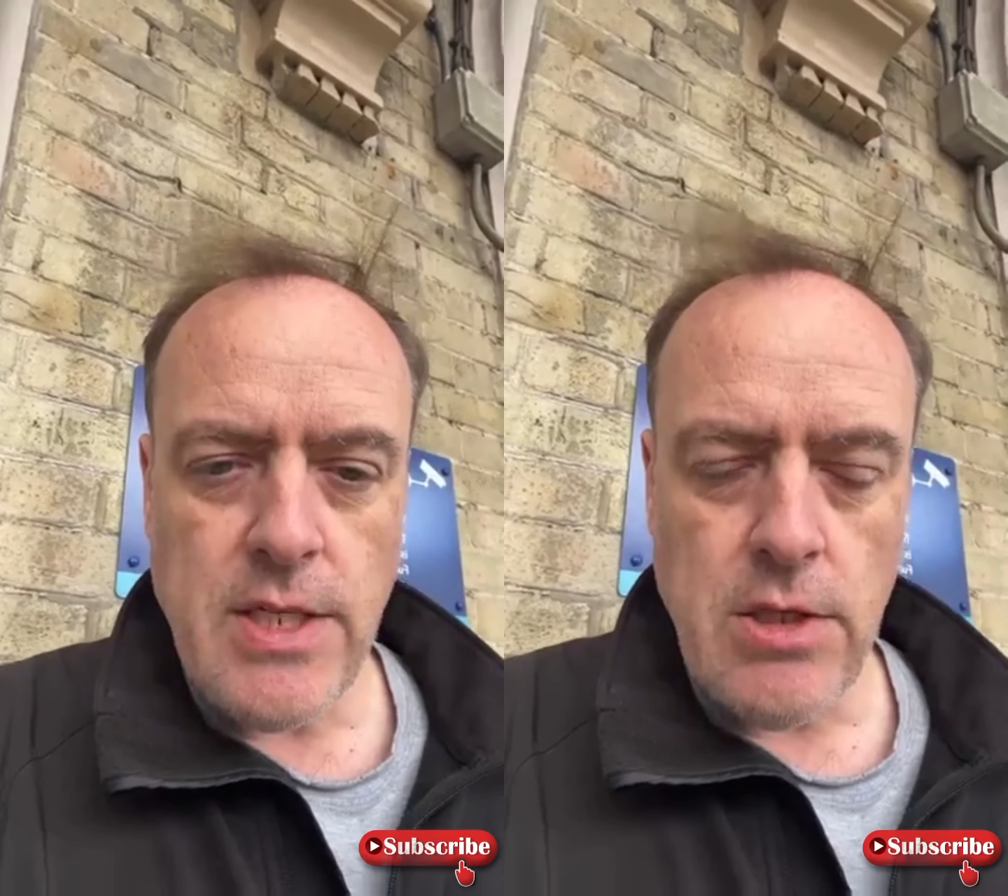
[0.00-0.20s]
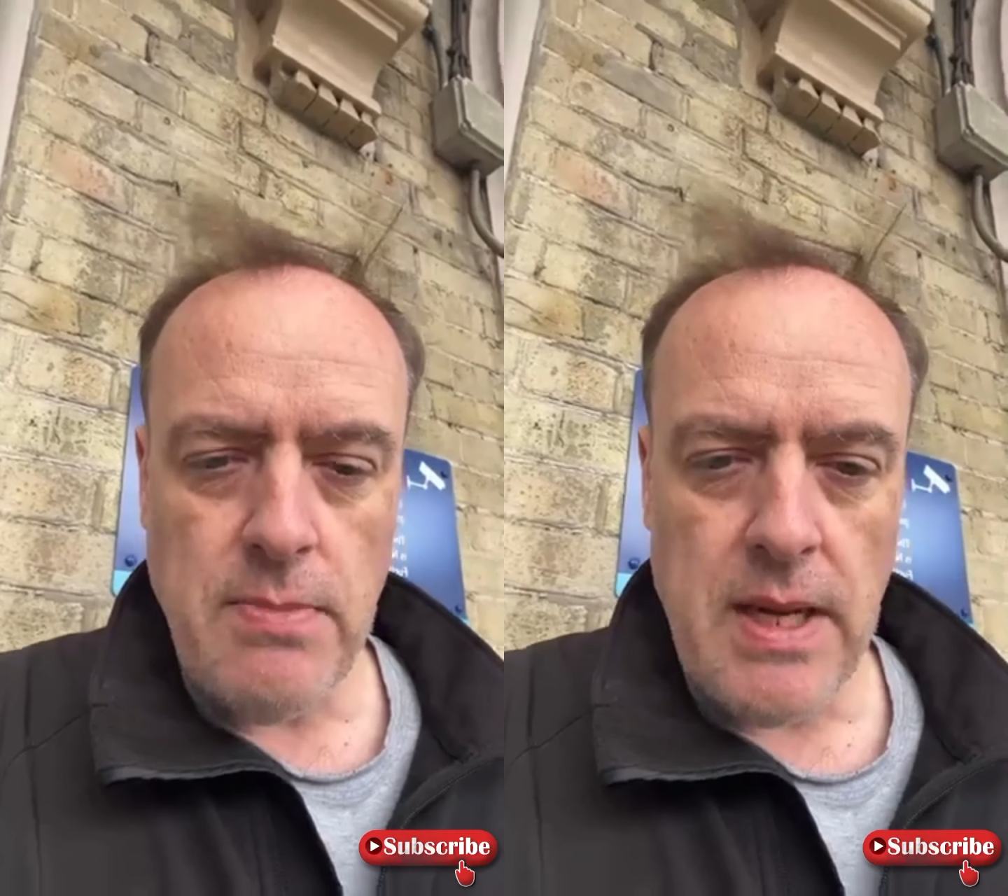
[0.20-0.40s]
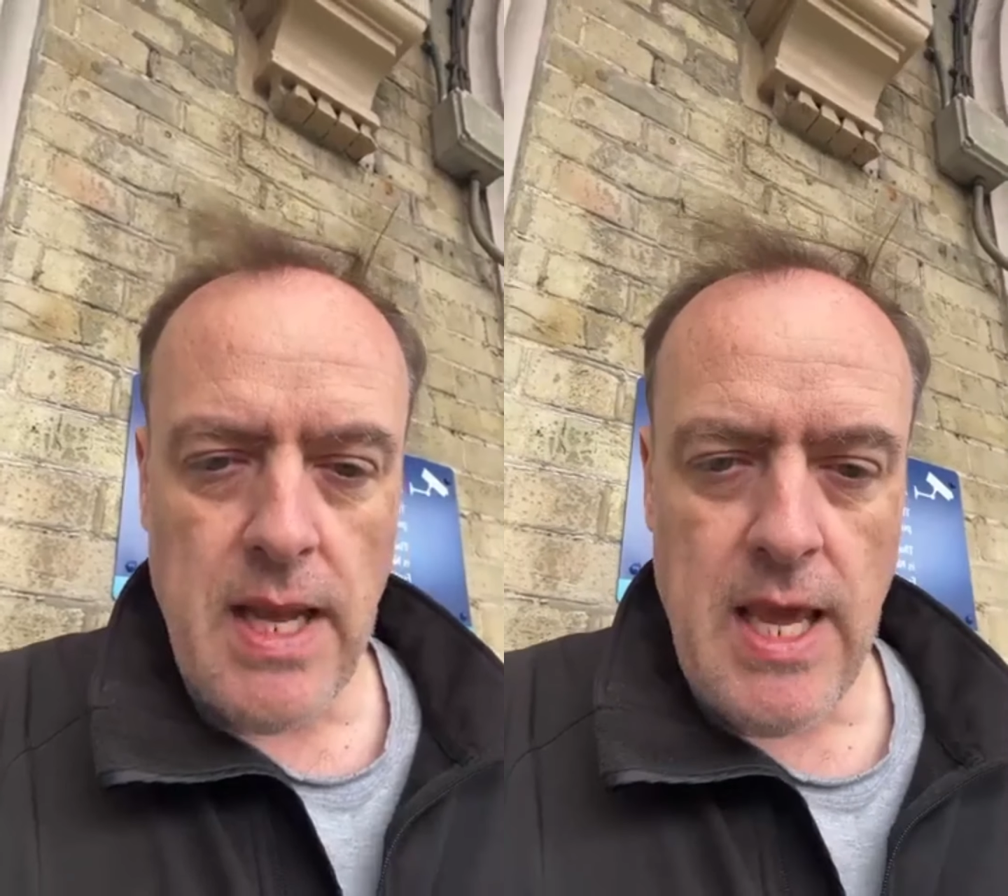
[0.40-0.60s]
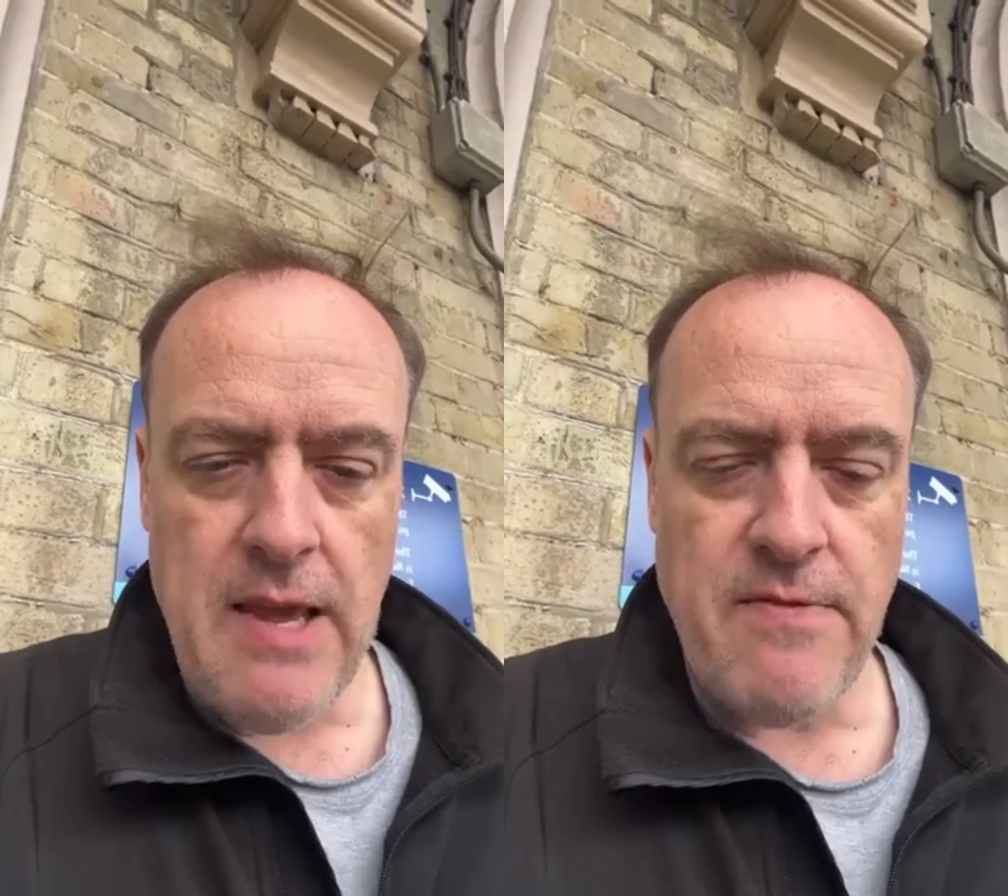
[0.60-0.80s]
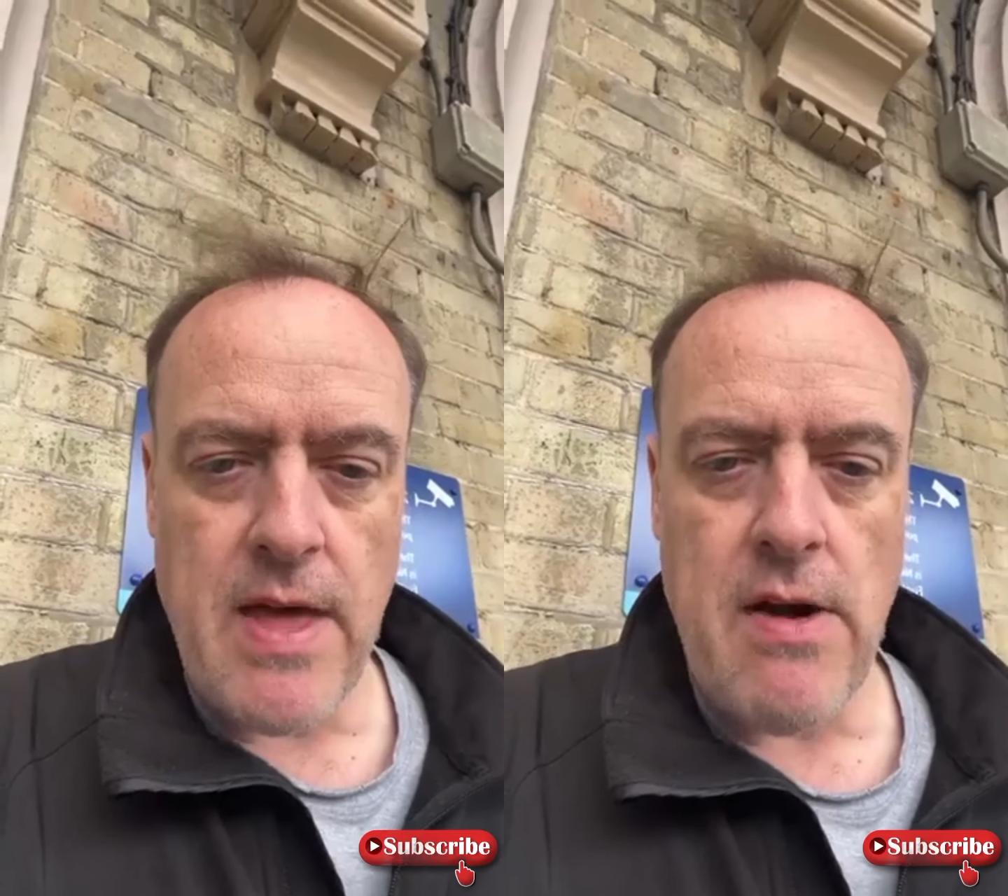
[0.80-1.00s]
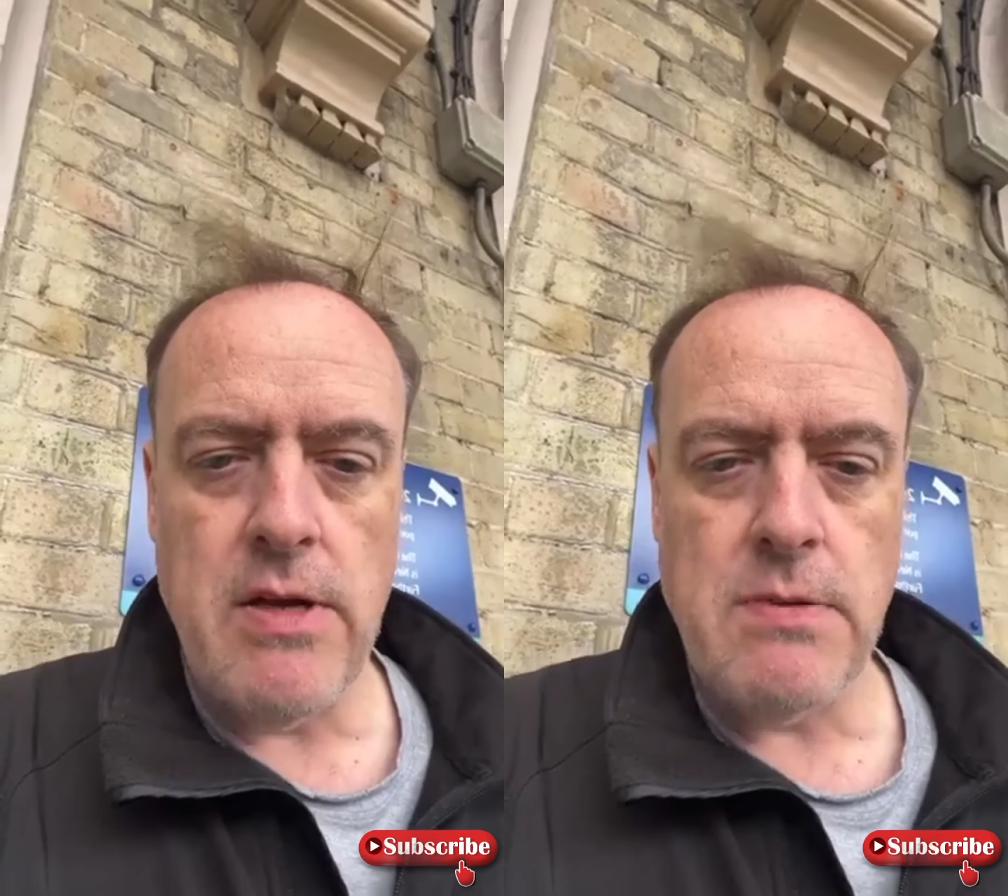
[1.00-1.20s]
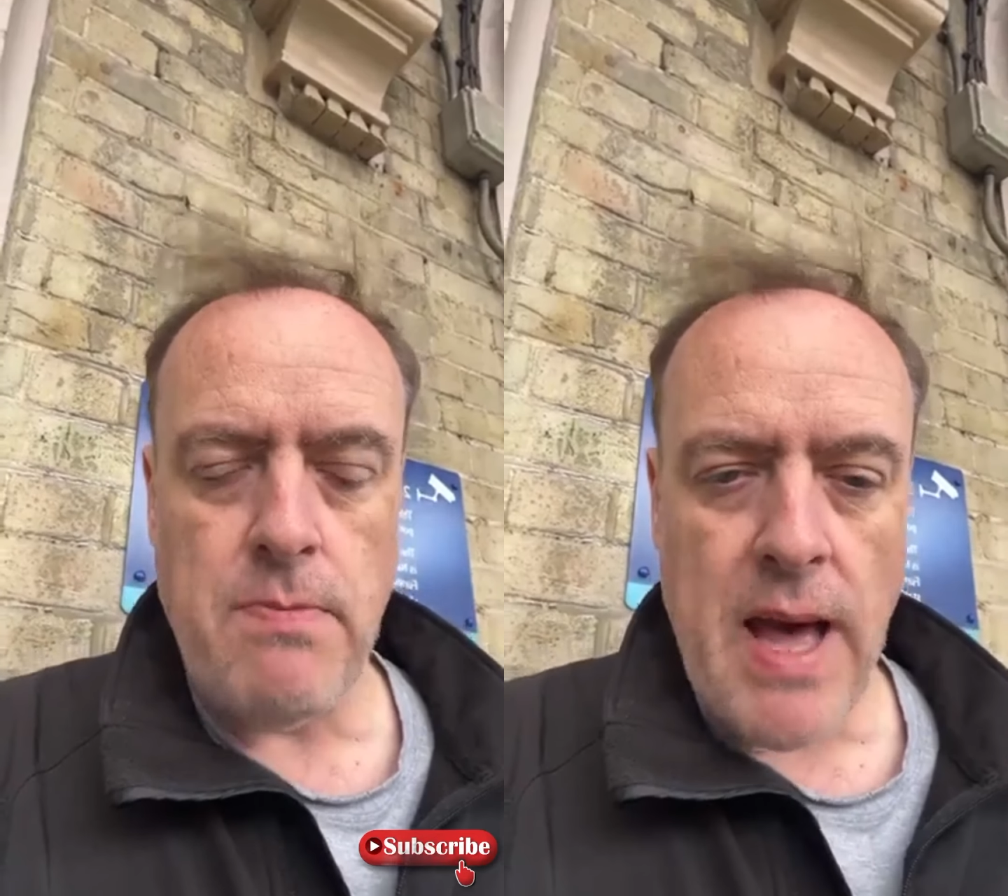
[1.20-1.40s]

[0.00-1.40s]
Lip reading: do believe there is